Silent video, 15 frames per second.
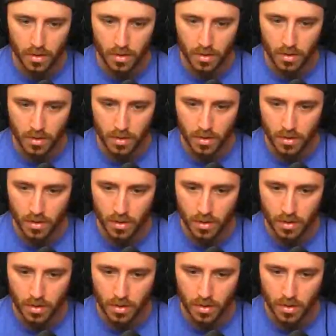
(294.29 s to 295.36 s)
are to him
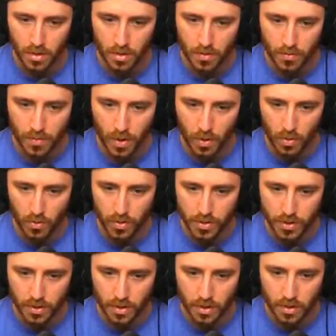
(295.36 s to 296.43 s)
without question. Bro,
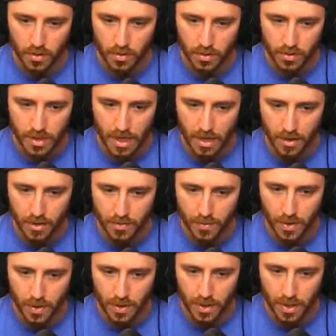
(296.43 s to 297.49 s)
back Docs. Guy on our spawn
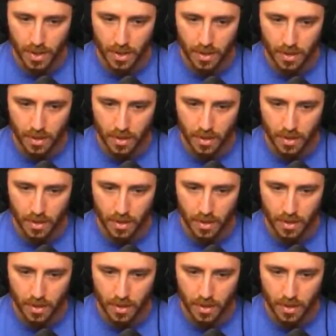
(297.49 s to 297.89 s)
Somebody... again.